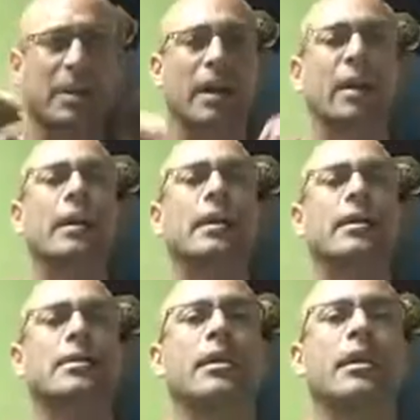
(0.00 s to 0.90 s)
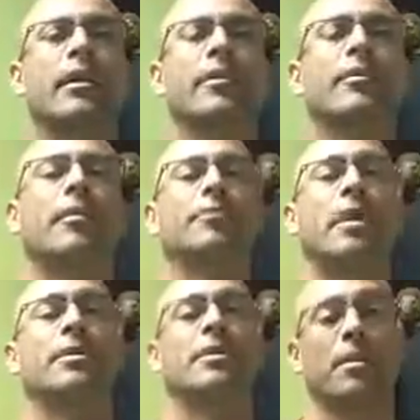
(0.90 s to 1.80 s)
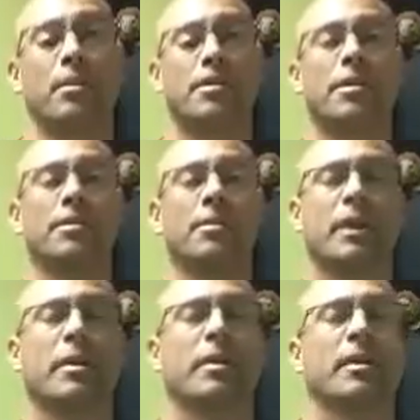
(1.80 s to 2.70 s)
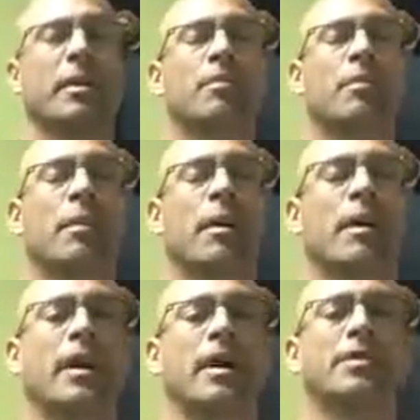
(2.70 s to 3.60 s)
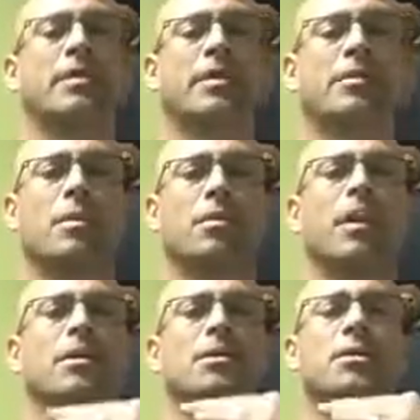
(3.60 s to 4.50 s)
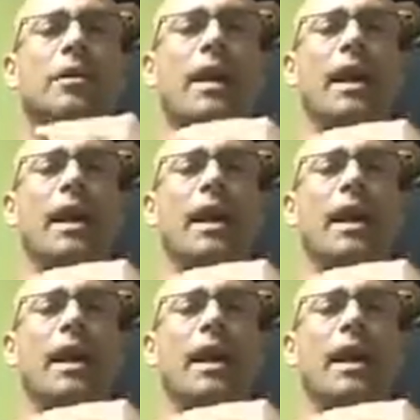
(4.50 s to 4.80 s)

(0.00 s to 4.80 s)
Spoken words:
in there. So pain receptors, excuse me, in the upper part of the neck. So this one, we're going to look straight